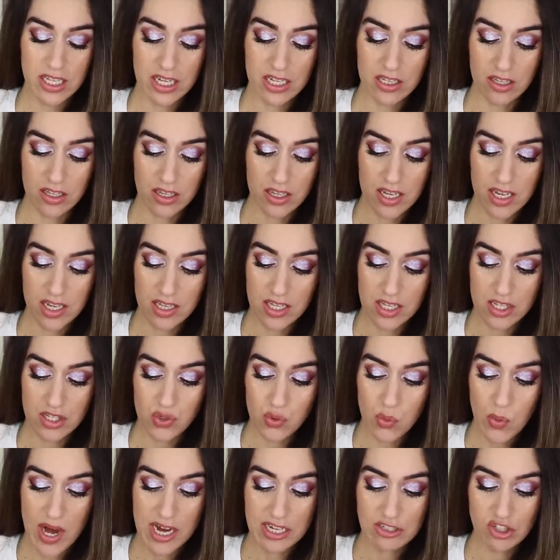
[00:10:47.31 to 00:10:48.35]
Like looking at these
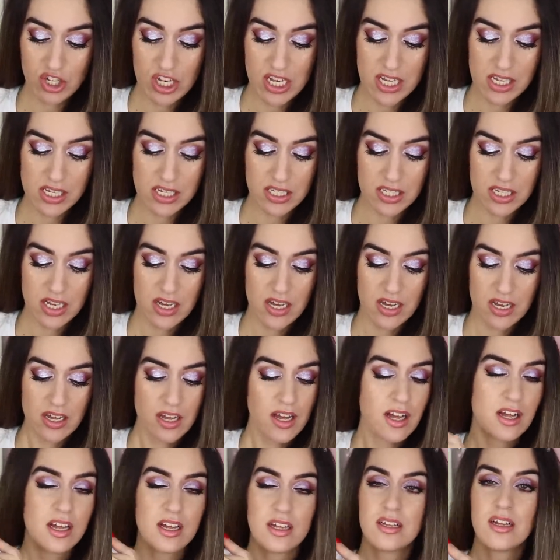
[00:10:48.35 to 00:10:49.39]
swatches,
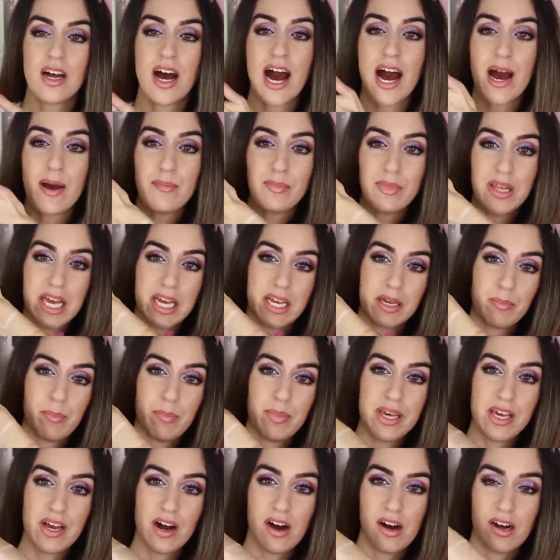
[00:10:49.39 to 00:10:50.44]
I'm like
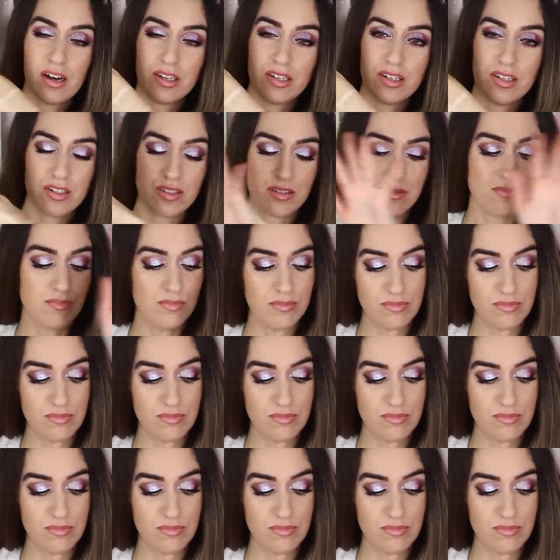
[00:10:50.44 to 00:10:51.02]
beyond